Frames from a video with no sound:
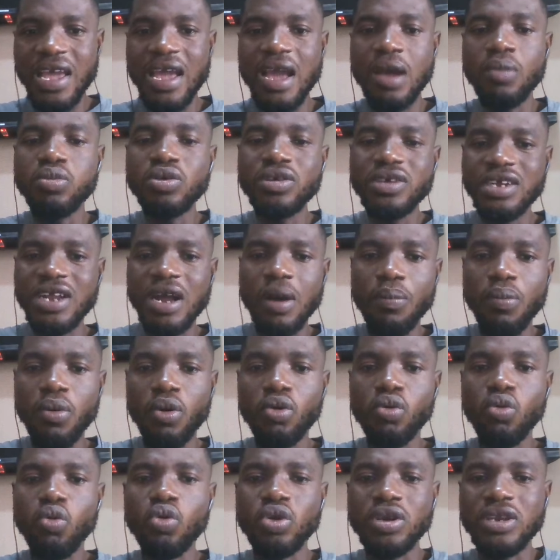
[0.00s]
to me
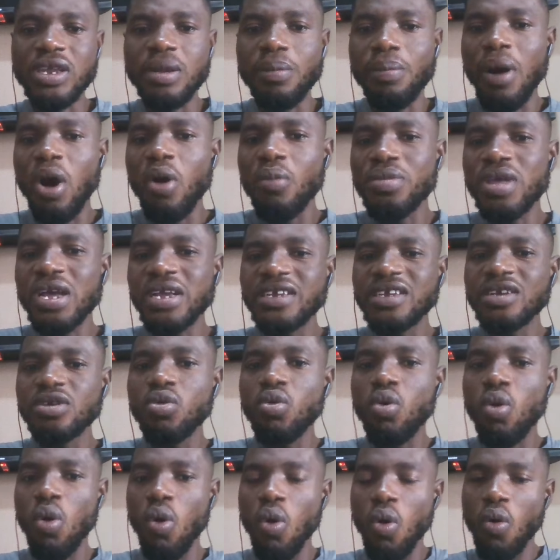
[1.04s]
abetina Ghana
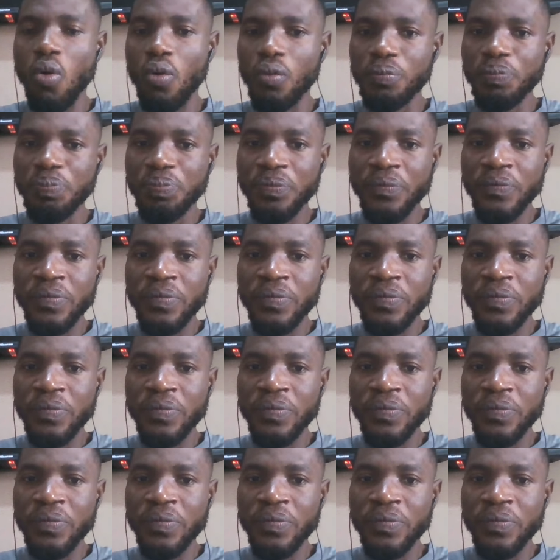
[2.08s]
president